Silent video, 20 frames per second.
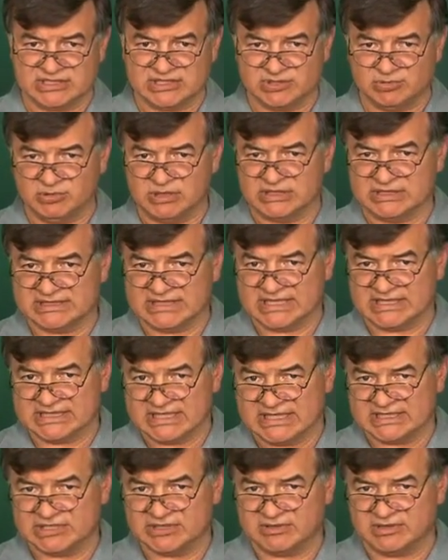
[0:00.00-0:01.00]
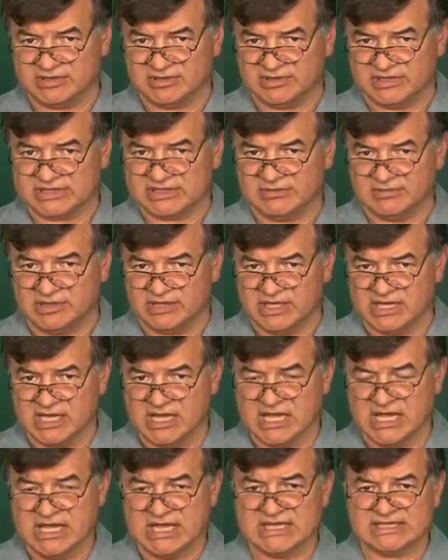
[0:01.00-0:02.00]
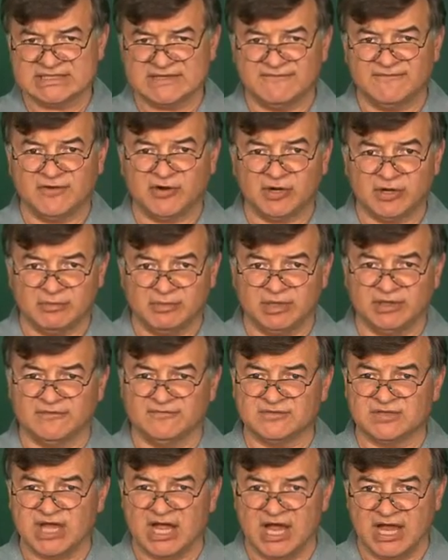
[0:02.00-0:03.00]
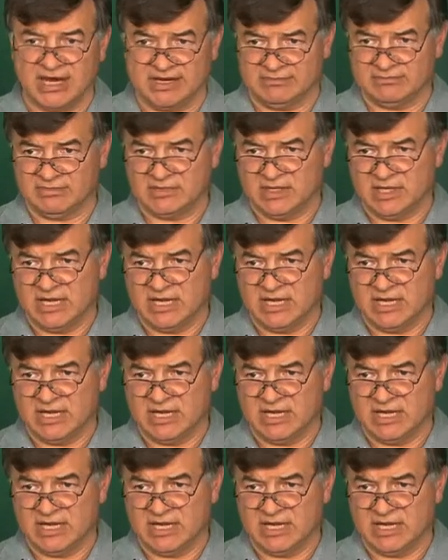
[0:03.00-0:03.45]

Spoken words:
as well as they test you on the USMLE, is the variable of time.